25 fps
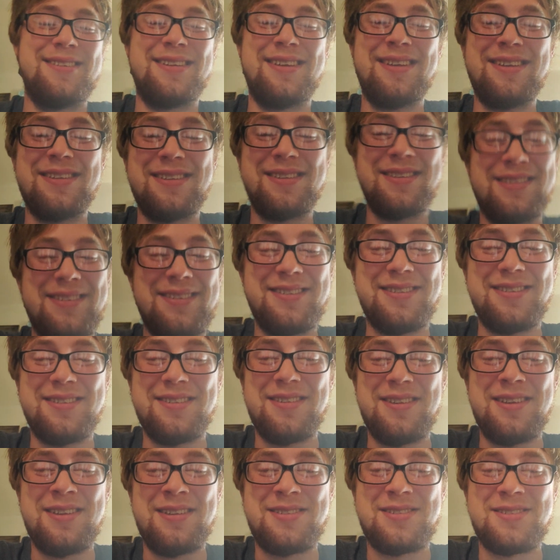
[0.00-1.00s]
It
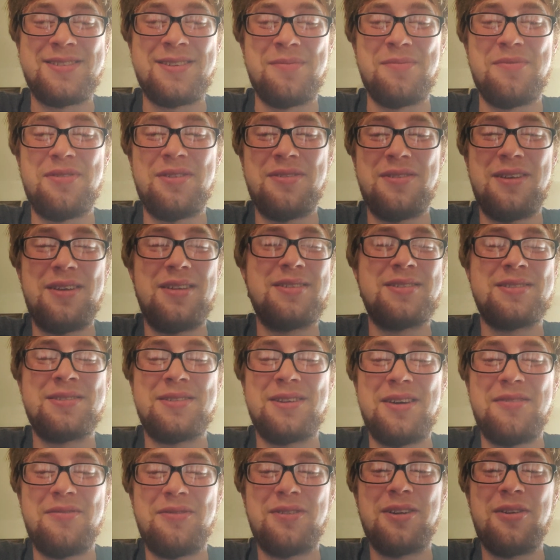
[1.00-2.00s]
it's something that is
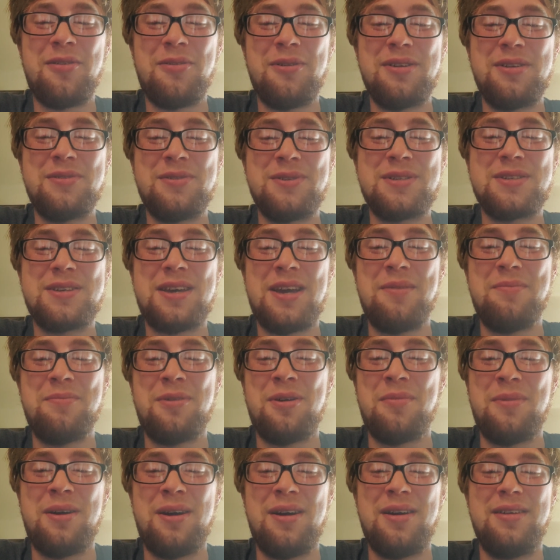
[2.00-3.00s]
never going to escape
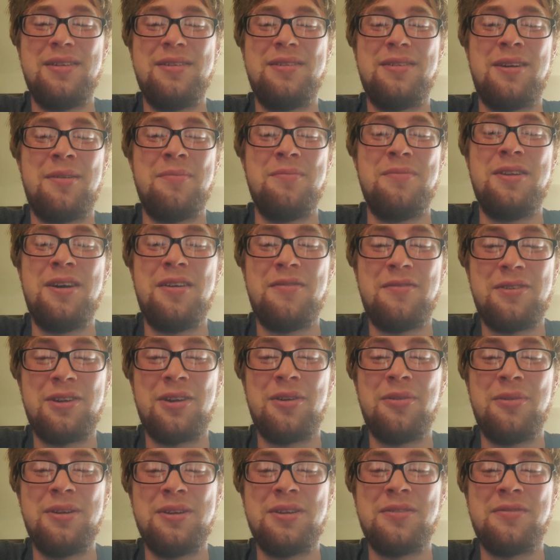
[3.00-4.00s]
my mind. I'm never
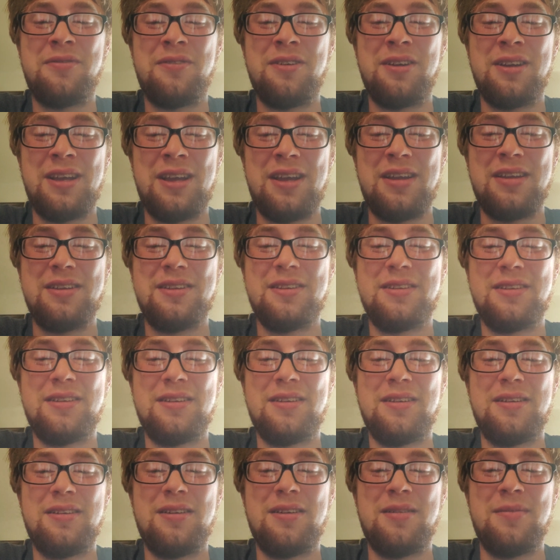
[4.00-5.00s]
going to forget it.
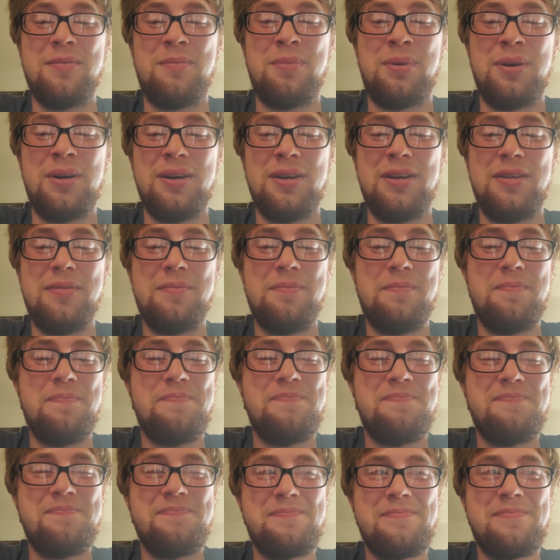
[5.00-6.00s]
But
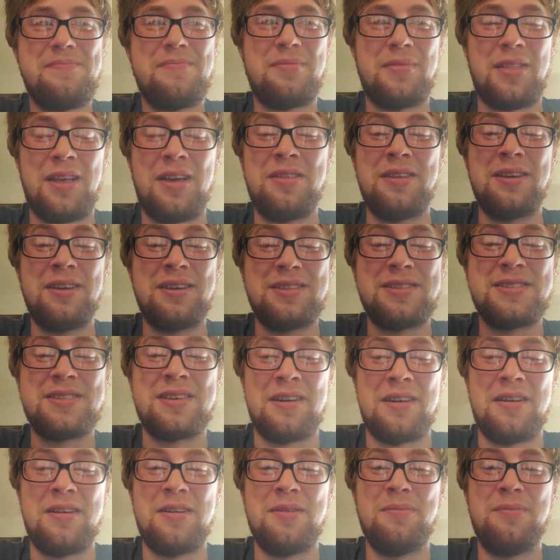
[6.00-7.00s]
I think it's
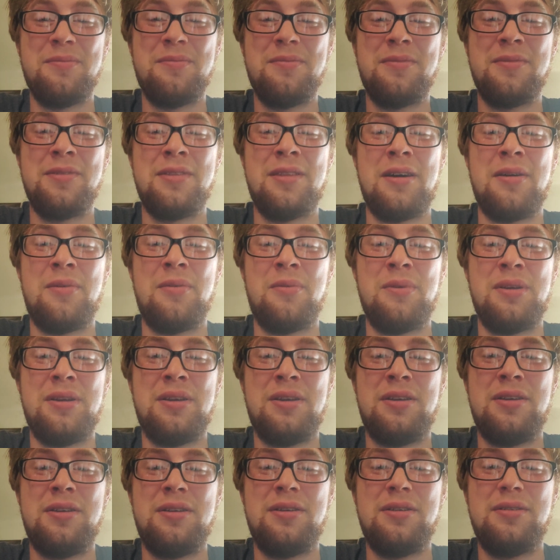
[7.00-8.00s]
time that
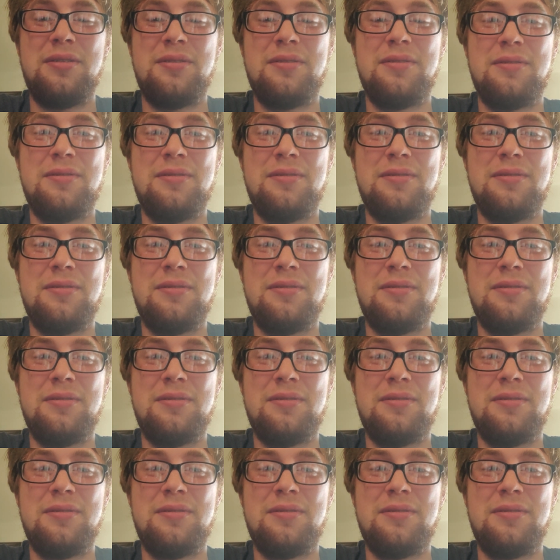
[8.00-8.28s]
we